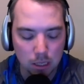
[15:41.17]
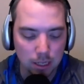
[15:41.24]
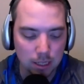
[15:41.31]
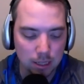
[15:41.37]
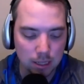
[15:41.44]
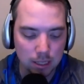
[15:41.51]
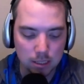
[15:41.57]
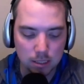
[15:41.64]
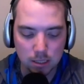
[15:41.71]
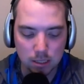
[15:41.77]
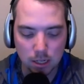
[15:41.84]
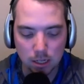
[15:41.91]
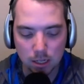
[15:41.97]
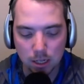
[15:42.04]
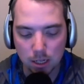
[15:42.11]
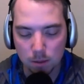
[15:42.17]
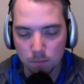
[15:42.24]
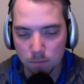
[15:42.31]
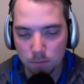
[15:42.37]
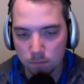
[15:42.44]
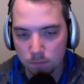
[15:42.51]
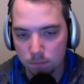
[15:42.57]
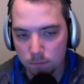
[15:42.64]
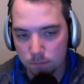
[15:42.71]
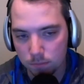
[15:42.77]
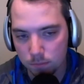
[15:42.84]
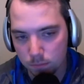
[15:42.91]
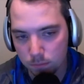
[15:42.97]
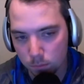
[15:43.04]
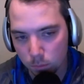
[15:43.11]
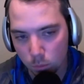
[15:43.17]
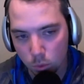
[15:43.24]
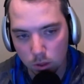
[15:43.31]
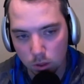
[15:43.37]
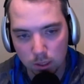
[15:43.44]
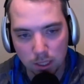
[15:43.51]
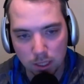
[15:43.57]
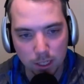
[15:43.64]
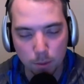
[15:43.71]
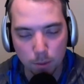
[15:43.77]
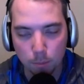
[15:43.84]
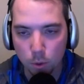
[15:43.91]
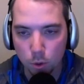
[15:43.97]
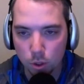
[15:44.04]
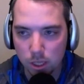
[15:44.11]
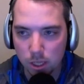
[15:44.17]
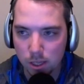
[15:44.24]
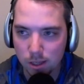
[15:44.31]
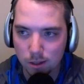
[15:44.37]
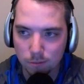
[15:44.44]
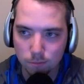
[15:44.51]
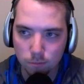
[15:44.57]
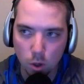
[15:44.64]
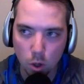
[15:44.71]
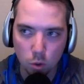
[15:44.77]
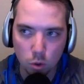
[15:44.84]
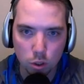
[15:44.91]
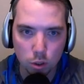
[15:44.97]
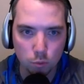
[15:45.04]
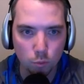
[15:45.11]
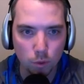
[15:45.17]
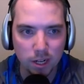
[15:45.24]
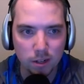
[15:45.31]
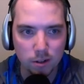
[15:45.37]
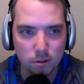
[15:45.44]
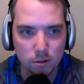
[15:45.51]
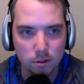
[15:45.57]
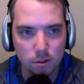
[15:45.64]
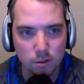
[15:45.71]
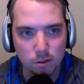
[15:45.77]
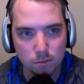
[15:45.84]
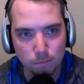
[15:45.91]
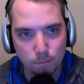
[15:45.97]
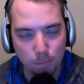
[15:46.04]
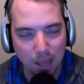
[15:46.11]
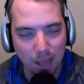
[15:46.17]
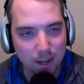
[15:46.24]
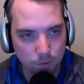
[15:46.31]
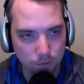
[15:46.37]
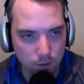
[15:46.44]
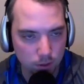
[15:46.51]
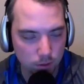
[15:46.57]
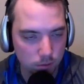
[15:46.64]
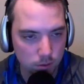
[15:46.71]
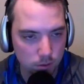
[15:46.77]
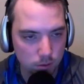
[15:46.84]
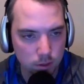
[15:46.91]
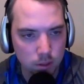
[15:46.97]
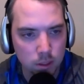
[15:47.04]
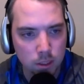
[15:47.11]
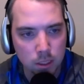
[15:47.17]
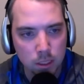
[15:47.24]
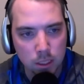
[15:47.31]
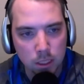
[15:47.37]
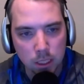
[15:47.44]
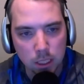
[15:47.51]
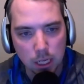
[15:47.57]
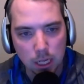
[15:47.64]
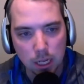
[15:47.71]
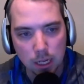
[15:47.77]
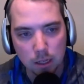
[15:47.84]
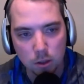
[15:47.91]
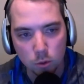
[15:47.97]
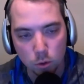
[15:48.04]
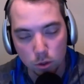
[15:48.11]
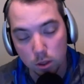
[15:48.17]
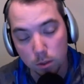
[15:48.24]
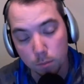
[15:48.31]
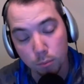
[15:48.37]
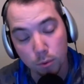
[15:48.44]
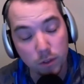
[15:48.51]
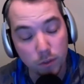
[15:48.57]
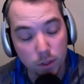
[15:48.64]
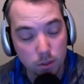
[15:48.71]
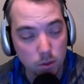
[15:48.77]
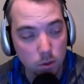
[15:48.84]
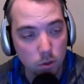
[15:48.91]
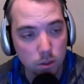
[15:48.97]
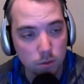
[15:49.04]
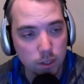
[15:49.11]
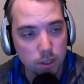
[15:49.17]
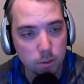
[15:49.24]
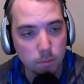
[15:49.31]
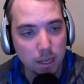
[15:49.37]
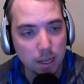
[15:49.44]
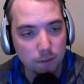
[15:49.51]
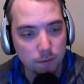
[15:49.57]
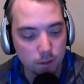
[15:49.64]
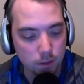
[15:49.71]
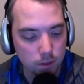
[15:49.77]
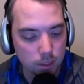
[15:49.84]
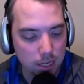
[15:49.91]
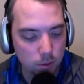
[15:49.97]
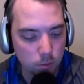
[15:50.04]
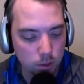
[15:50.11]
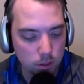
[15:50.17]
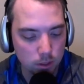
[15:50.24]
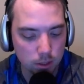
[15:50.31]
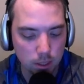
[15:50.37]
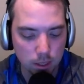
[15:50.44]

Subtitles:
this is going to come like a murky Oakland Raiders backfield, or the previous Oakland Raiders backfield, now with